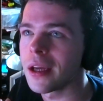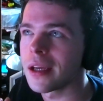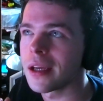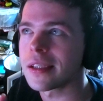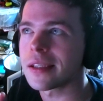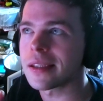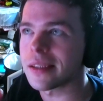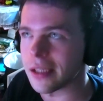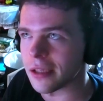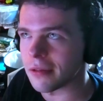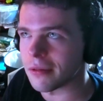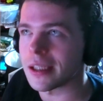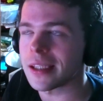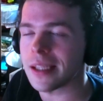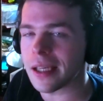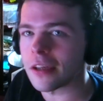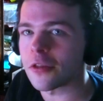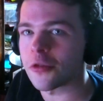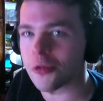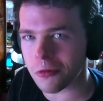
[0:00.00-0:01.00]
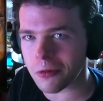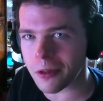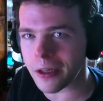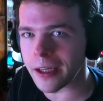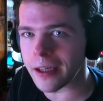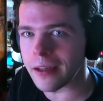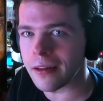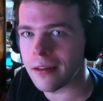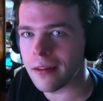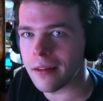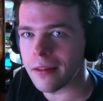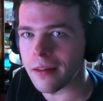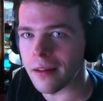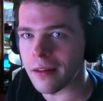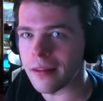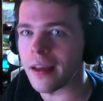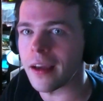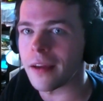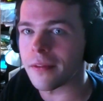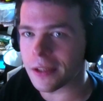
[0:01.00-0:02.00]
serious injury
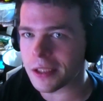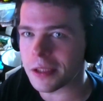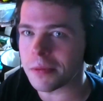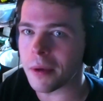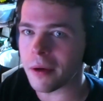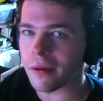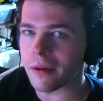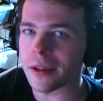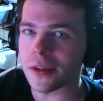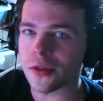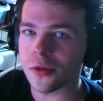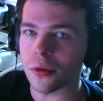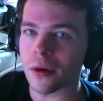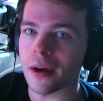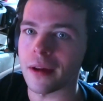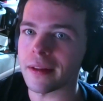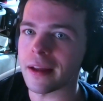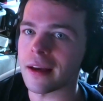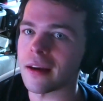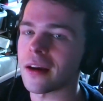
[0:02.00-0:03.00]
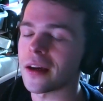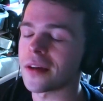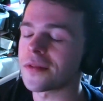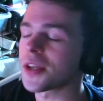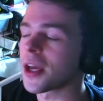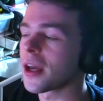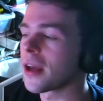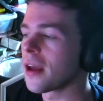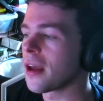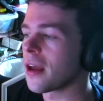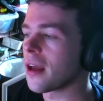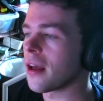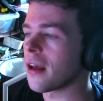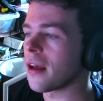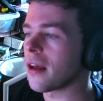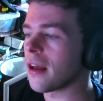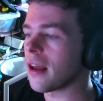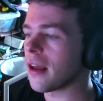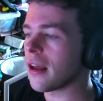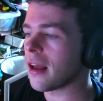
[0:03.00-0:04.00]
that they've experienced throughout their lives
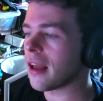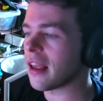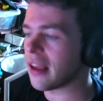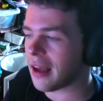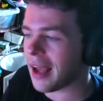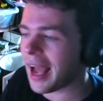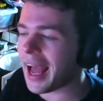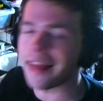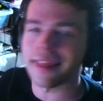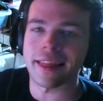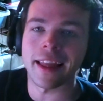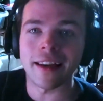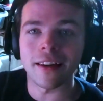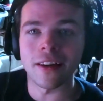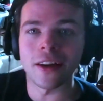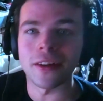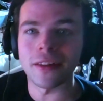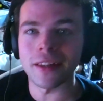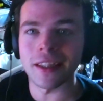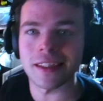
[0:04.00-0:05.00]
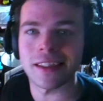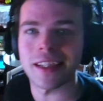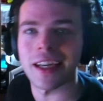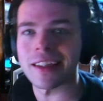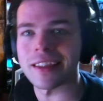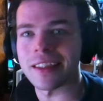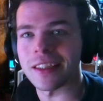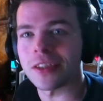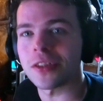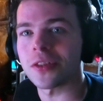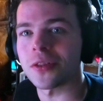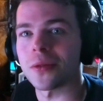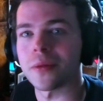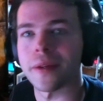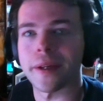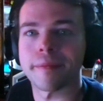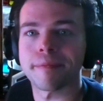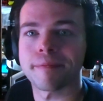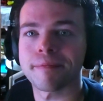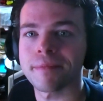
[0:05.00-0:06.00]
had they learned these techniques sooner.